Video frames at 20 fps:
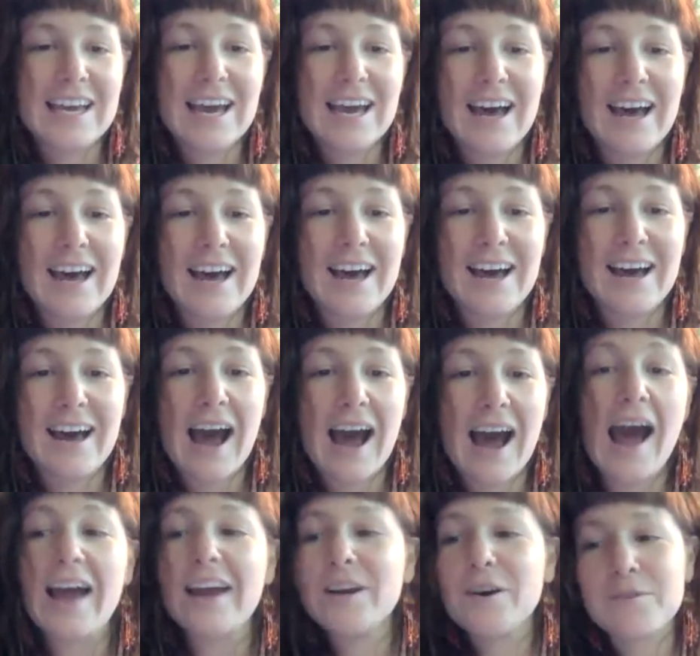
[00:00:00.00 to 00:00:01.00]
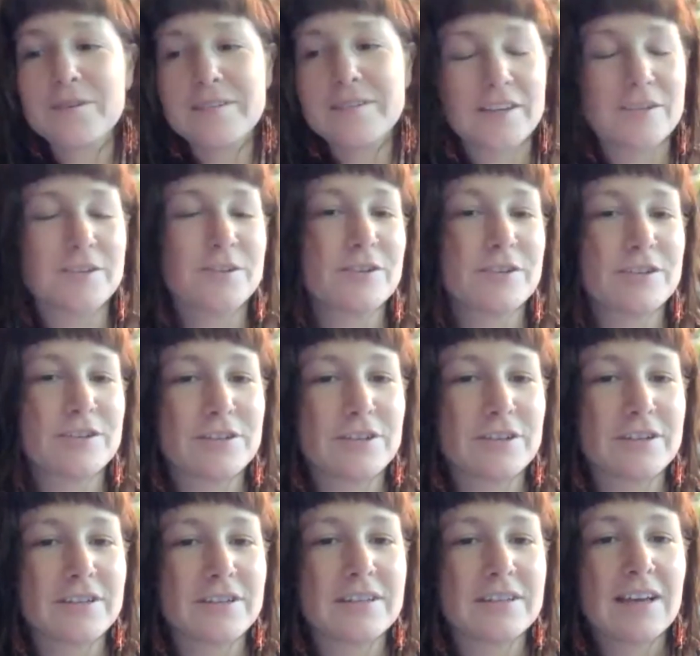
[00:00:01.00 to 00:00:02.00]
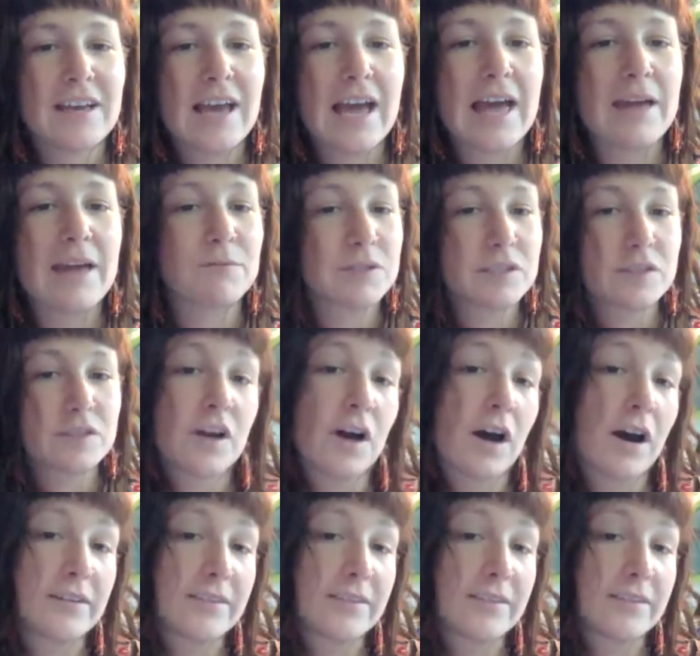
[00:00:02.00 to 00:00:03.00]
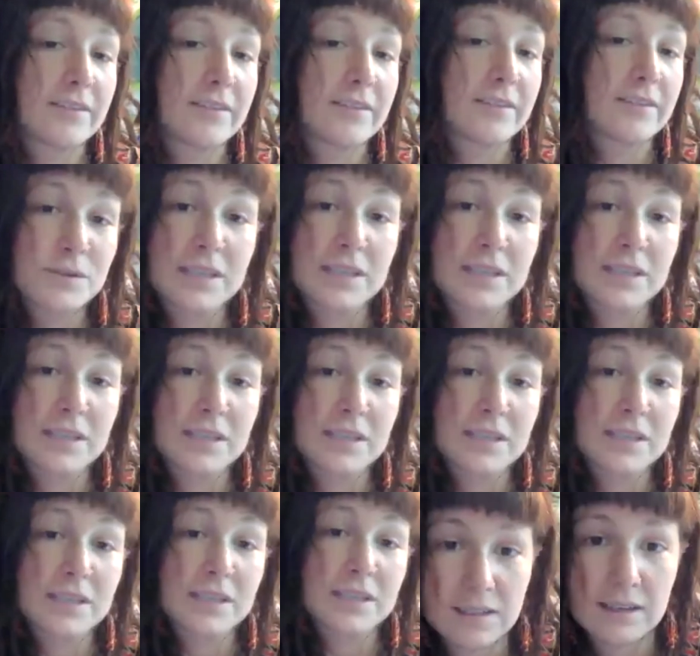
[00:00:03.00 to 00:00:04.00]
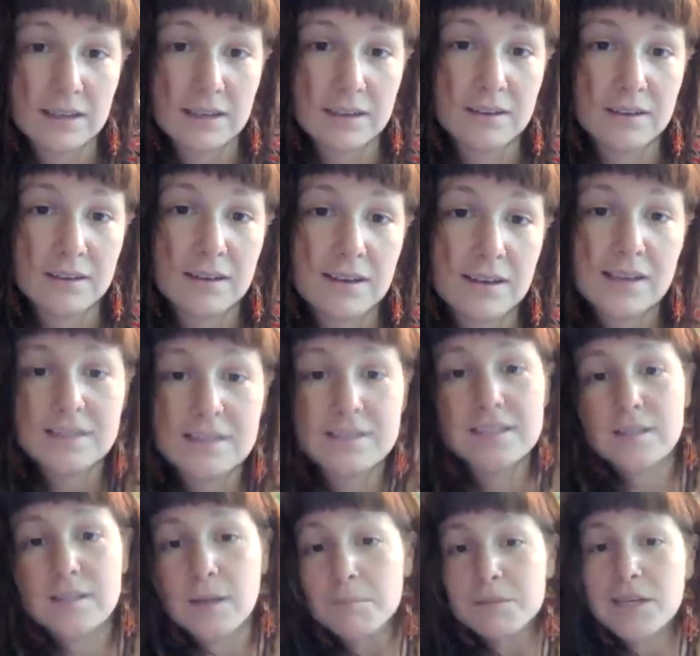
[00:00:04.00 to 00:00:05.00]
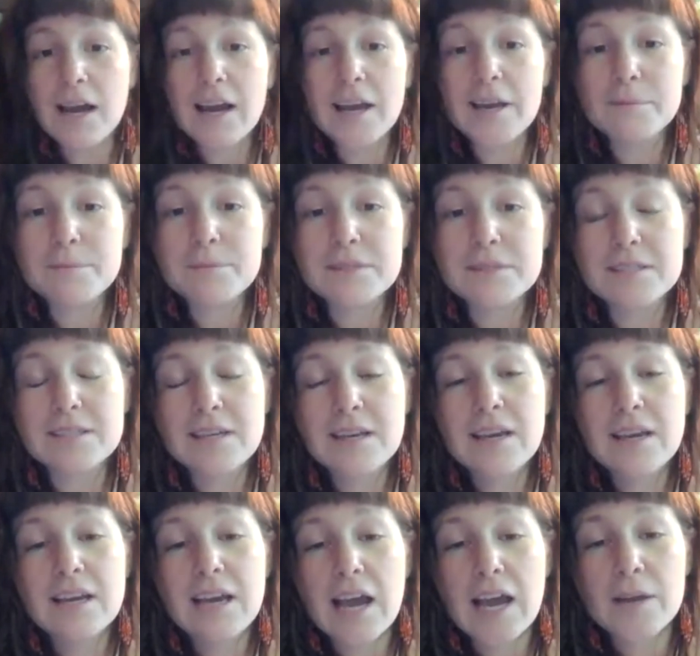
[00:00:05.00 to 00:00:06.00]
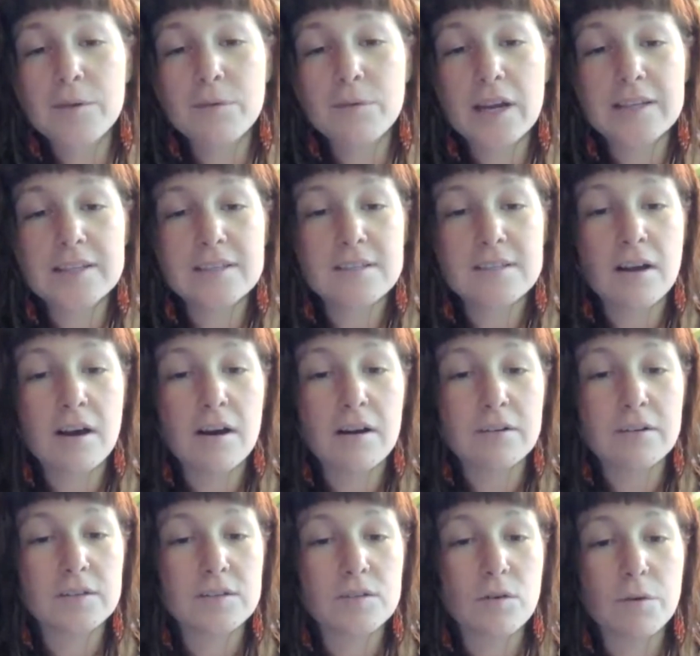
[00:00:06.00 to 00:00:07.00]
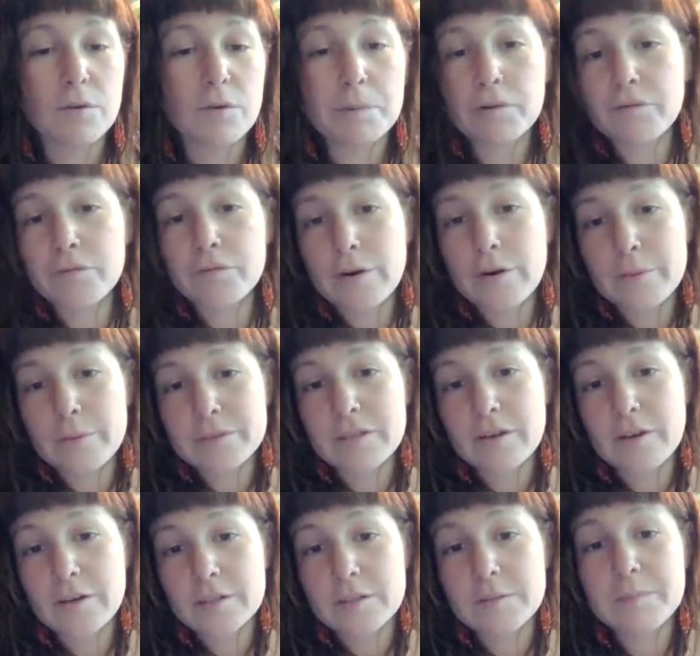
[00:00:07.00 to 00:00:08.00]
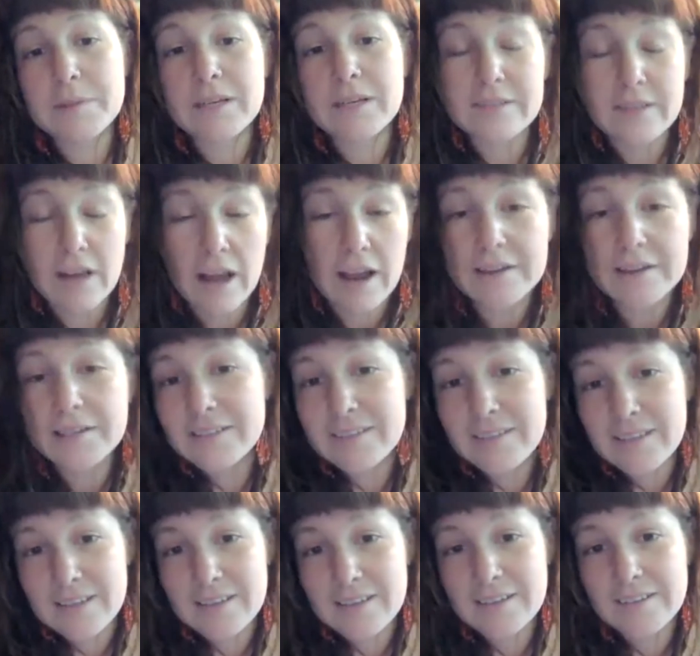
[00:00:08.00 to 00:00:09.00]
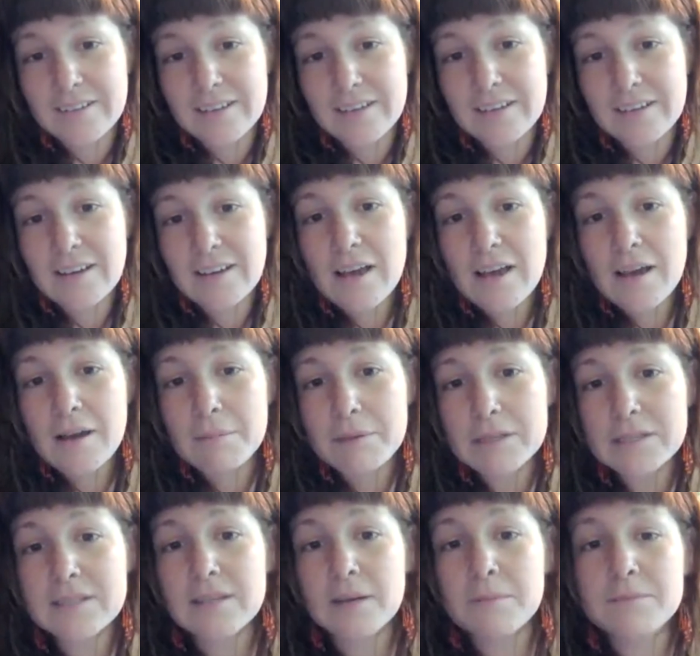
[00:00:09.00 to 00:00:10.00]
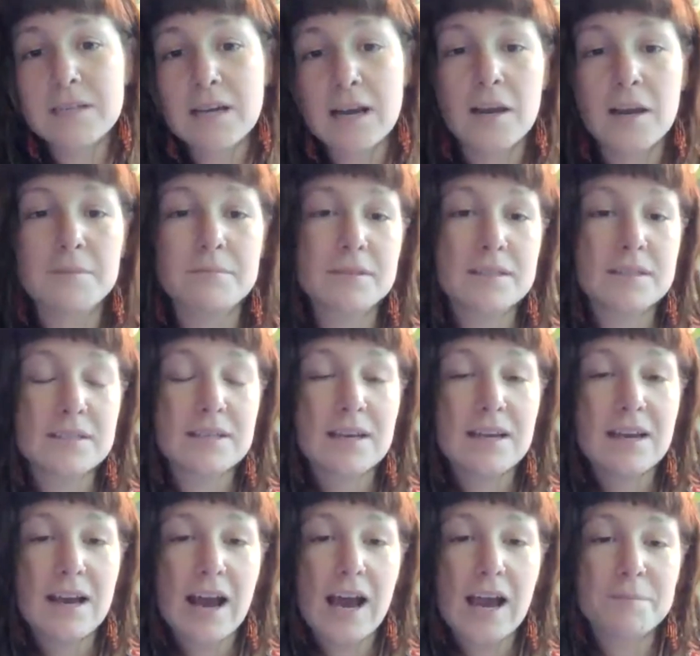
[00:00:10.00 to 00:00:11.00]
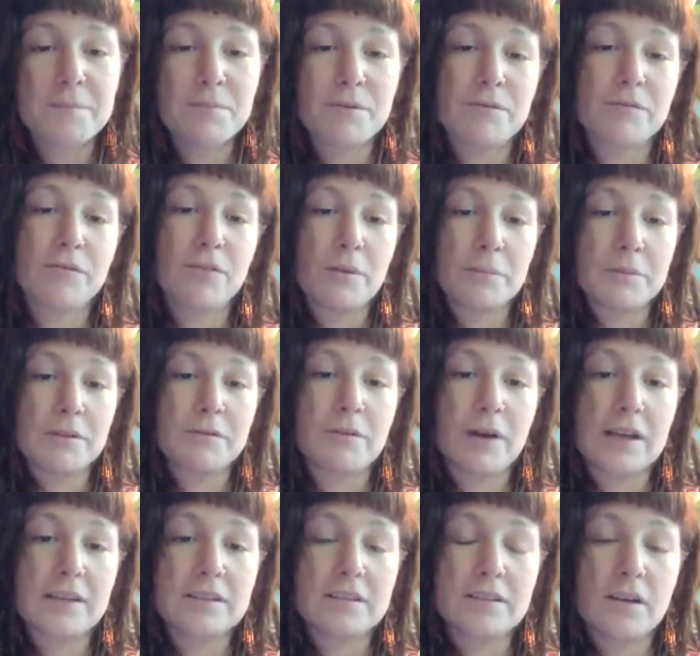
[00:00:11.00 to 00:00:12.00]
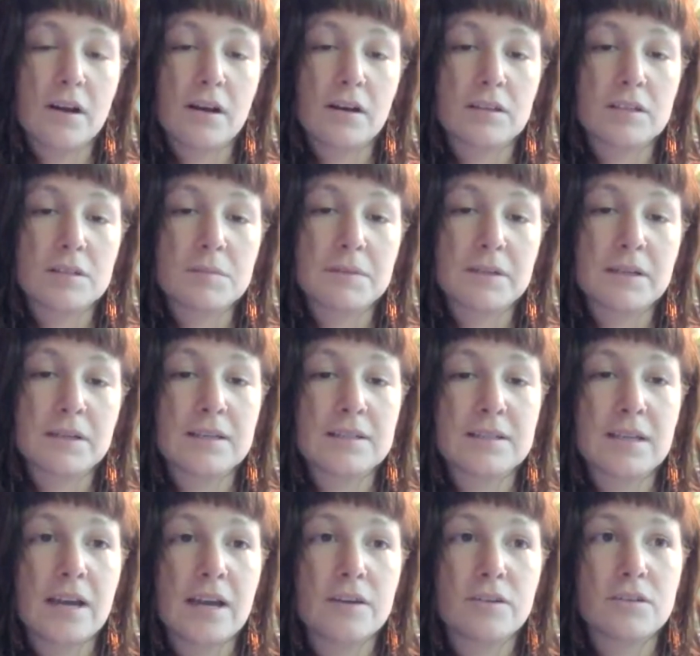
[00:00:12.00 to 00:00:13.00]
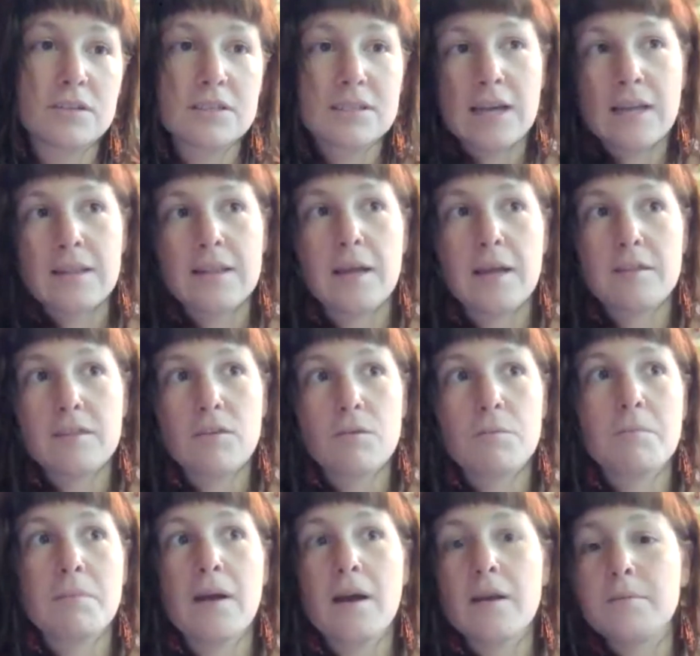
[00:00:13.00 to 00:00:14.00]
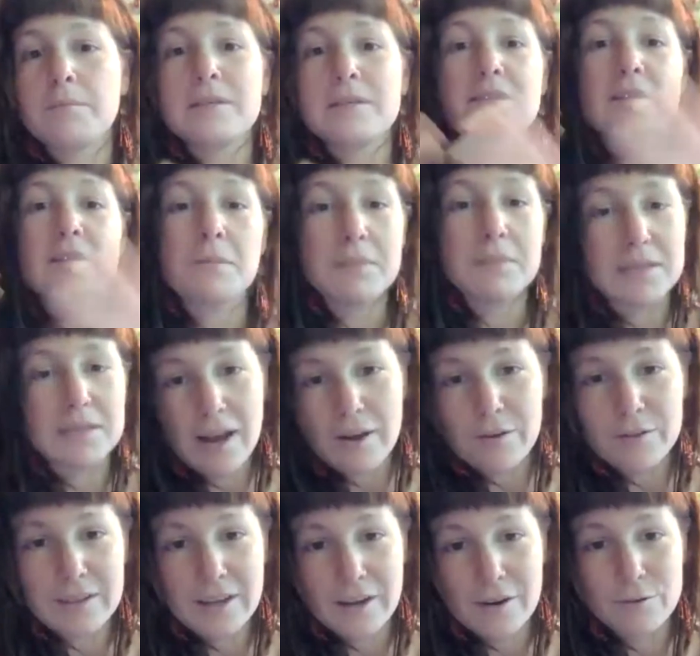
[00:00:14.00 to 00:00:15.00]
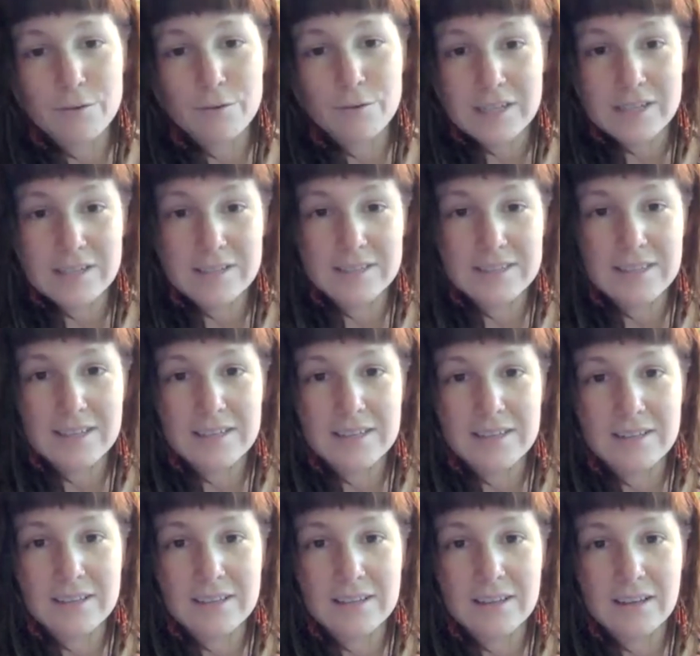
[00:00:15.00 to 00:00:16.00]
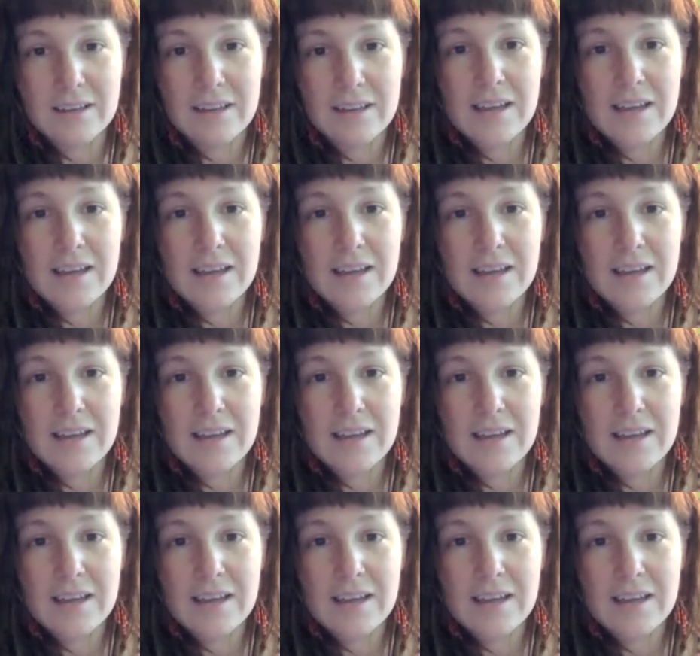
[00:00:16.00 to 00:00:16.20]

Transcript: Uh, I always understood and was taught that music is healing. Sometimes I write songs or perform songs because I need the healing. But sometimes I perform and write songs because I understand that there might be somebody out there who needs the healing.